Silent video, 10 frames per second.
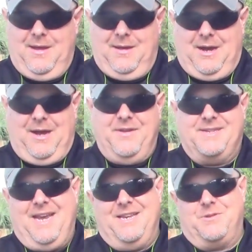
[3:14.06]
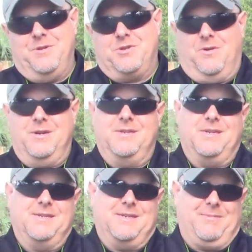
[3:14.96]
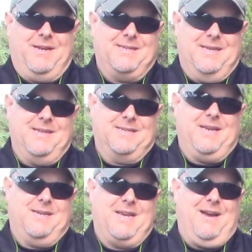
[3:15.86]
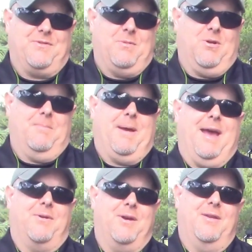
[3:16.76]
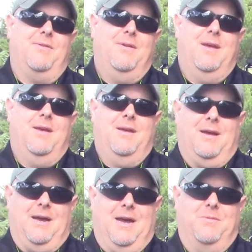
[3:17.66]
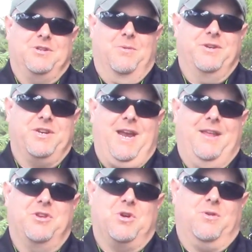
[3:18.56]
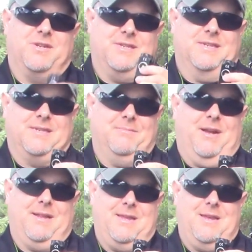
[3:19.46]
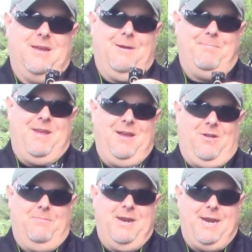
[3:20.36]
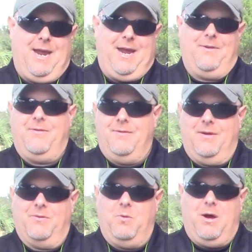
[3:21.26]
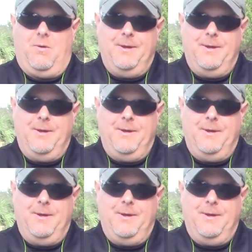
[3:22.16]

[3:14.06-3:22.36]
Uh, this has a recharging system. Like I said, this takes aftermarket batteries, uh, which I wish it had the charging system like the uh, PL Mini has as well.